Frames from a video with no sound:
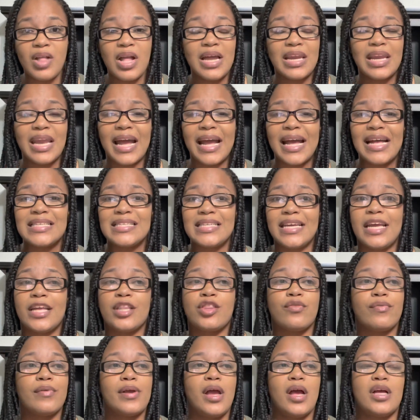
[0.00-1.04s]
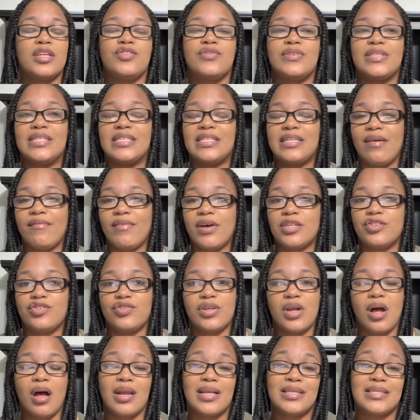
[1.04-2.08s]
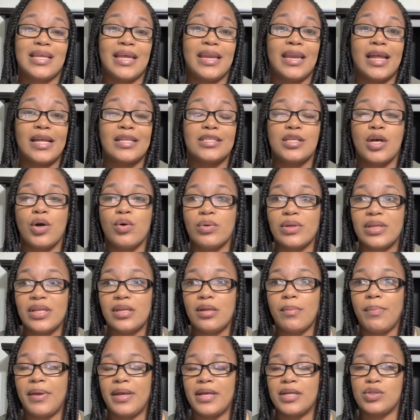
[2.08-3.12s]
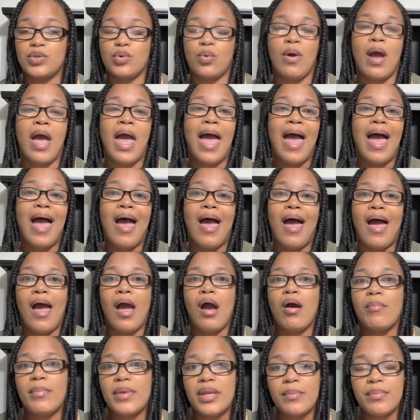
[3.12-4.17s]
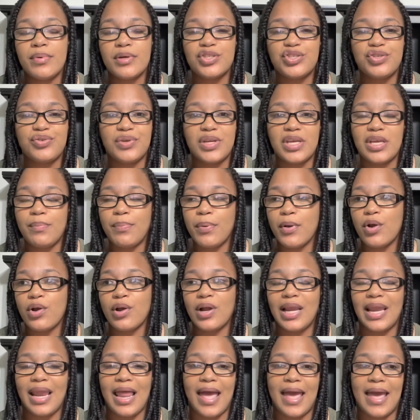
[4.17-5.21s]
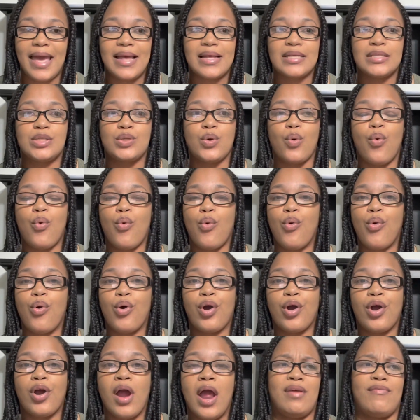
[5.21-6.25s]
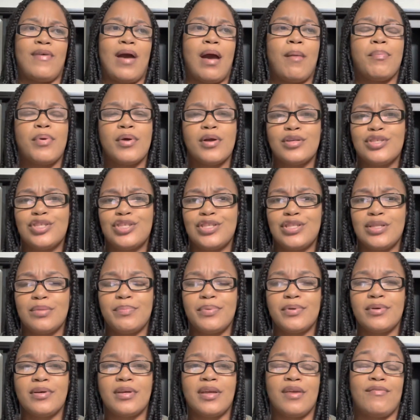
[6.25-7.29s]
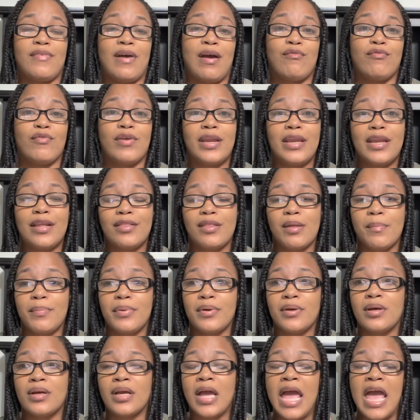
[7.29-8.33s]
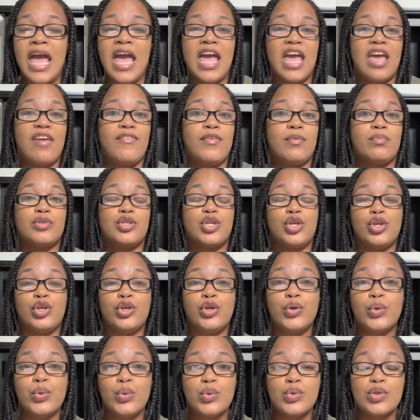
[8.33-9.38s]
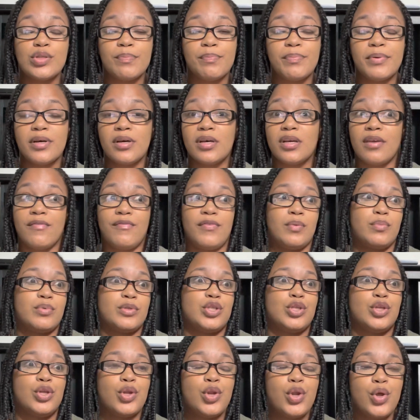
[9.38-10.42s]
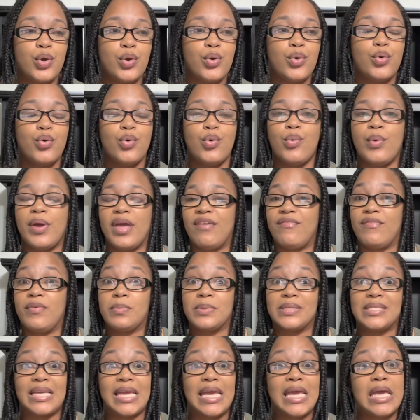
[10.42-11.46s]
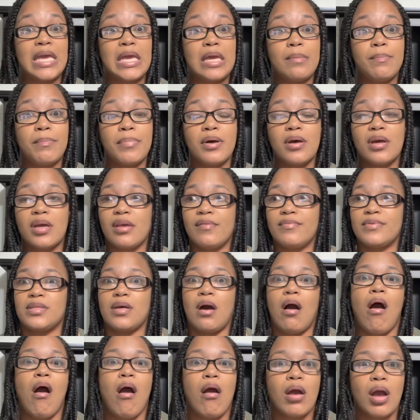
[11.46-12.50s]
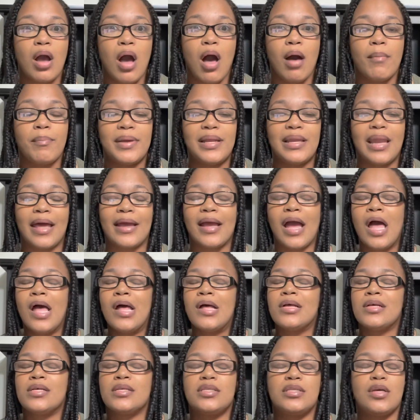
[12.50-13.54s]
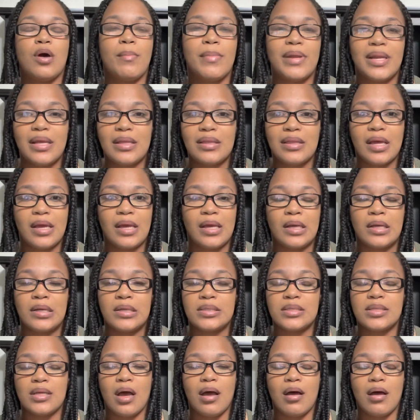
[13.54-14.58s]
like I said, $300 to $700, and that totally depends on how many books you need per class, or if I purchased the book, if I rented the book, if it was a used book, if it was new, if it was an ebook, it was a hard copy, like so many things.